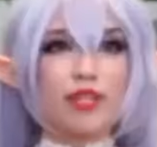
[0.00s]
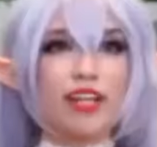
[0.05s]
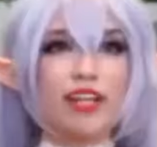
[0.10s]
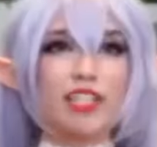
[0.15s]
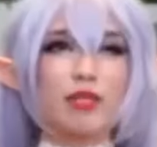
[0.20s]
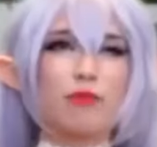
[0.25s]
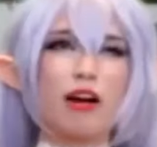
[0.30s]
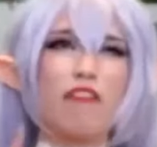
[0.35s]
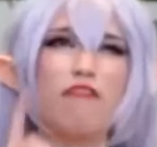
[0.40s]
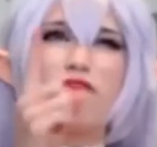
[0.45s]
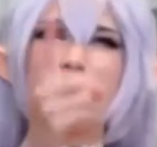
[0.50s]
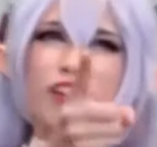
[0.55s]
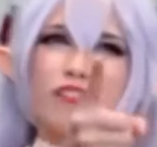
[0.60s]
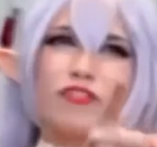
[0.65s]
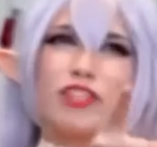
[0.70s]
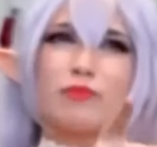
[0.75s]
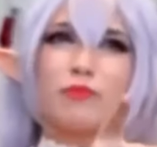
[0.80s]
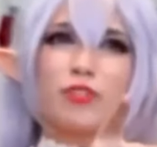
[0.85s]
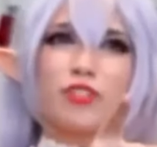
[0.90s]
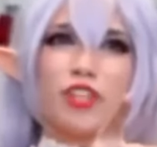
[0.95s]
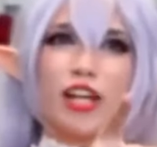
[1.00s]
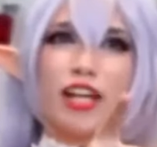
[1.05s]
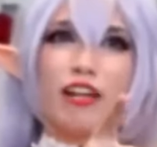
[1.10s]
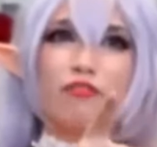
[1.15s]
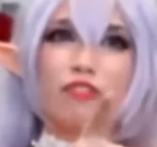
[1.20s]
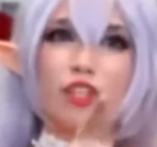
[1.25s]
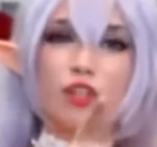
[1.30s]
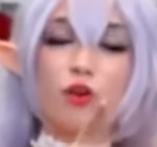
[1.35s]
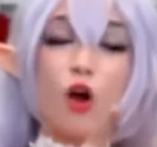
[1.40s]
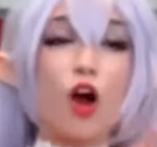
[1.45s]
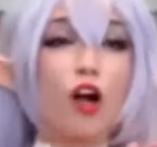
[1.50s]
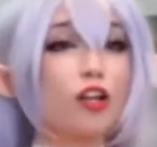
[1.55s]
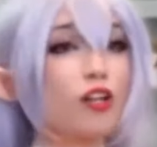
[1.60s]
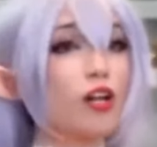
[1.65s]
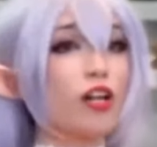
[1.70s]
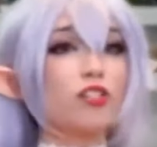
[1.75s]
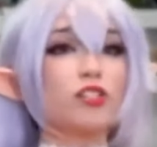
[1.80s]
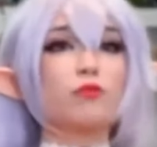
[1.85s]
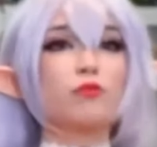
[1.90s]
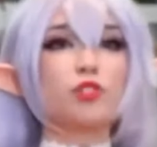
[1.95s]
because about 60% of you
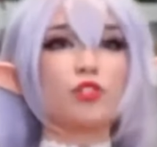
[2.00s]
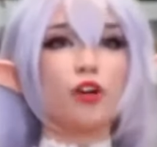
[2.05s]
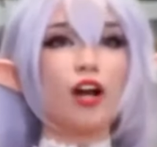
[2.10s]
are not